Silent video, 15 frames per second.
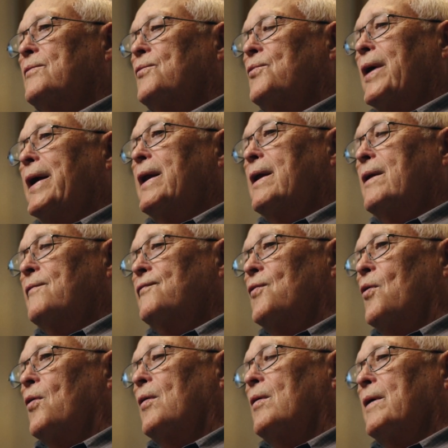waiting
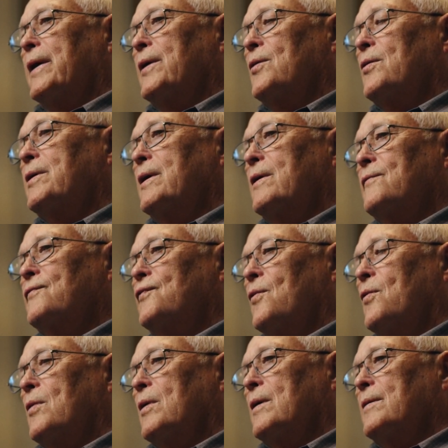for and looking
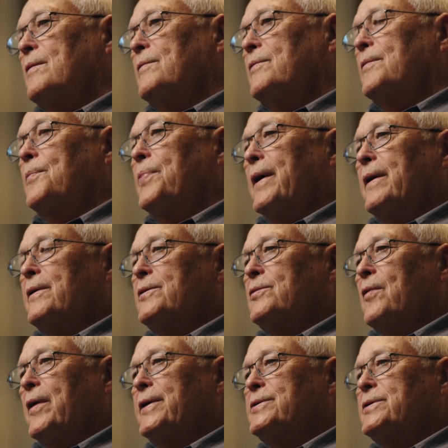for the
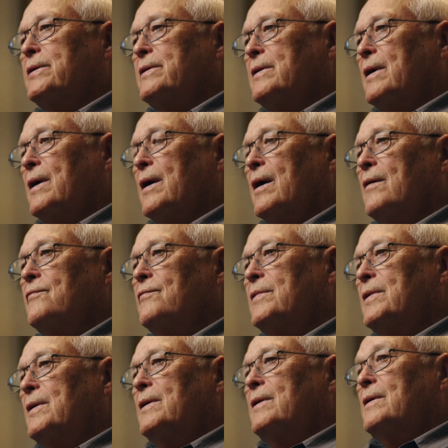penetration of,
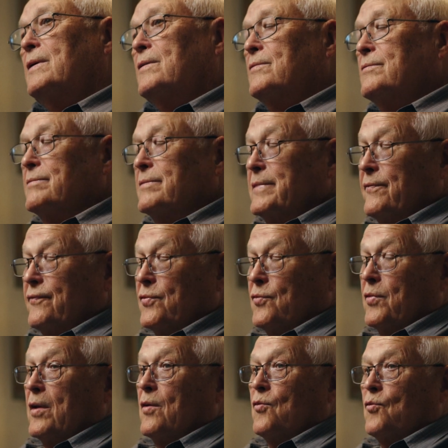if you
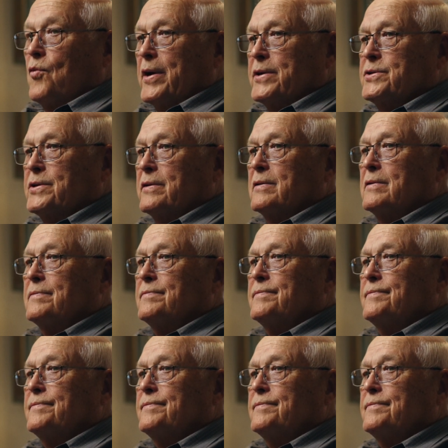will, Russian